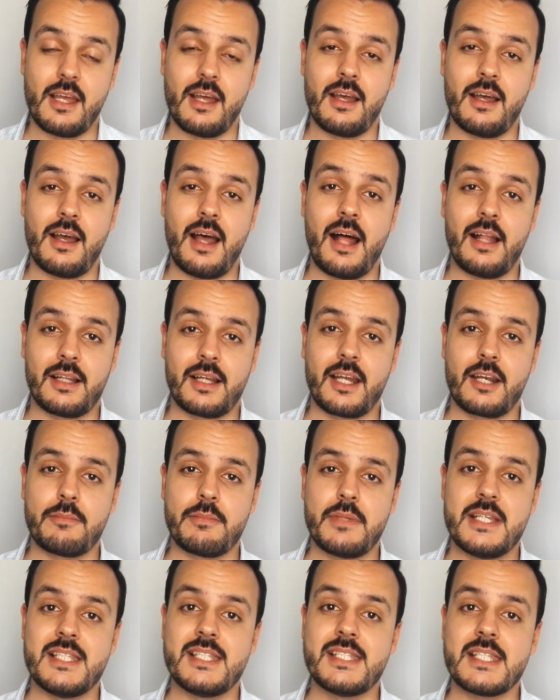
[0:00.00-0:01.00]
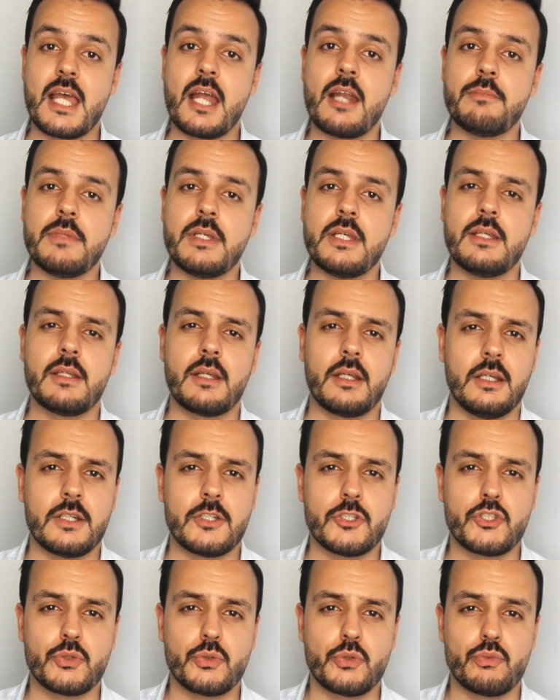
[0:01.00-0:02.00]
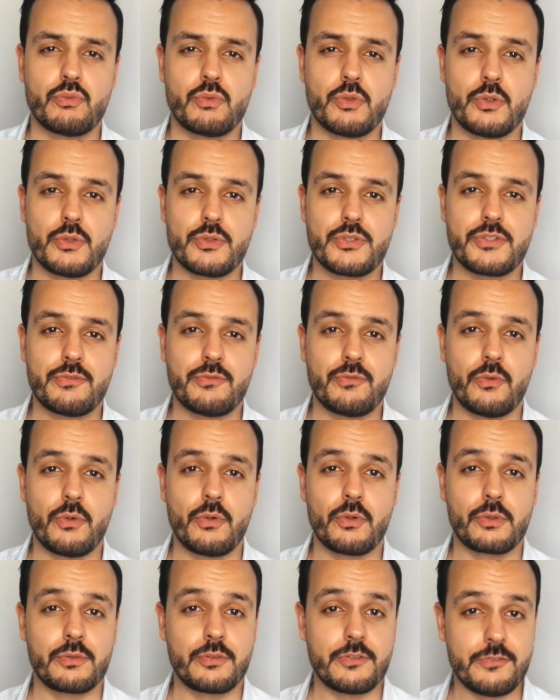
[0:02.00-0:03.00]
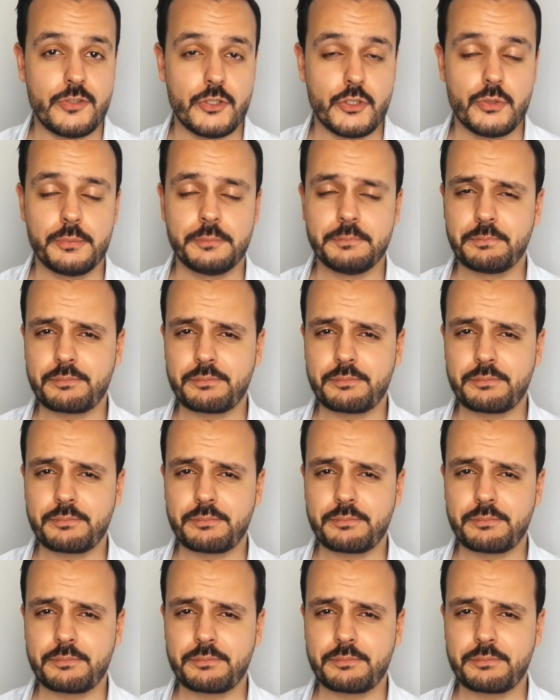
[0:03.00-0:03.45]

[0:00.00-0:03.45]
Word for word: uh, Al Haramain sent me uh, Junoon Rose for review,